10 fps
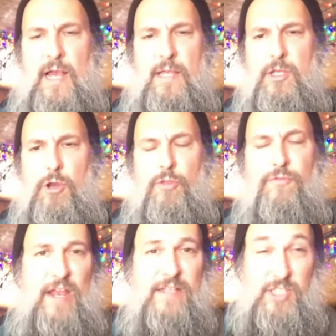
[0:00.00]
you know, the
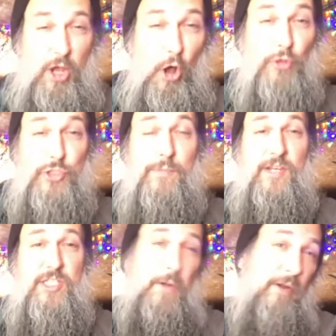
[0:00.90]
fans the ultimate
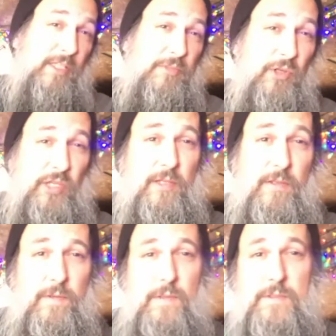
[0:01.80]
experience, really.
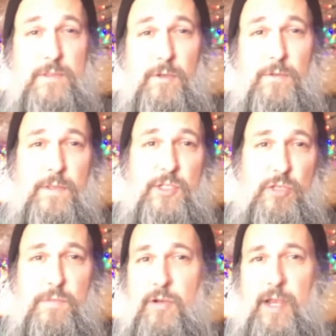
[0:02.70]
So it
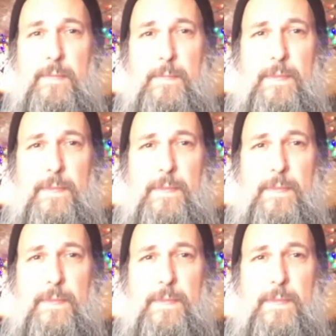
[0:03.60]
should be great.